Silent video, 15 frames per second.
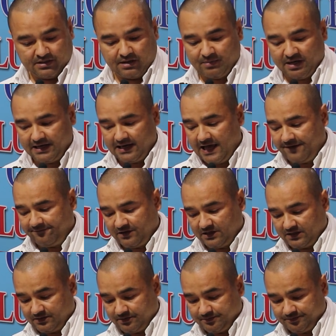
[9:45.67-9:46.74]
Number
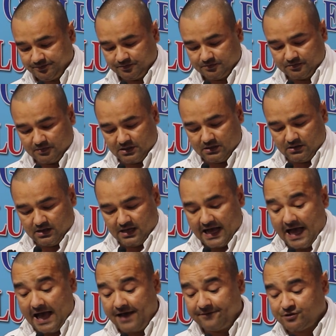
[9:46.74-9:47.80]
11,
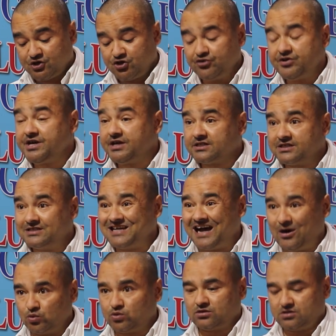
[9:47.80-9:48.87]
I have serious
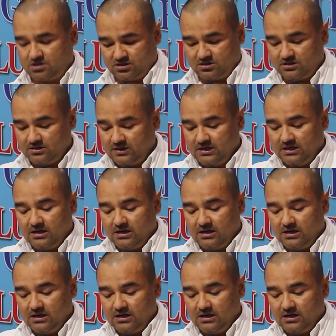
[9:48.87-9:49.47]
doubts